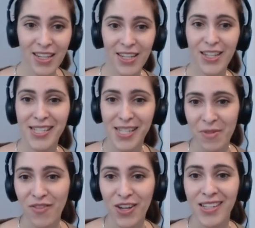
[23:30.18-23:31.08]
some
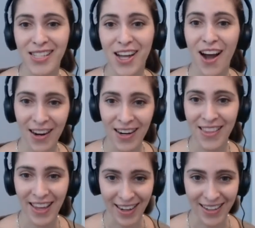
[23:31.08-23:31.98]
of us are
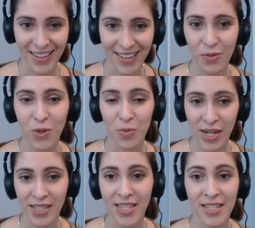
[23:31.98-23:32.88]
there, we're
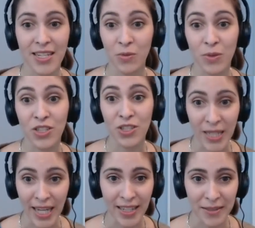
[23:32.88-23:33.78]
present, and we do
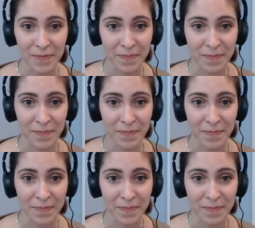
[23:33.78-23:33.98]
get it.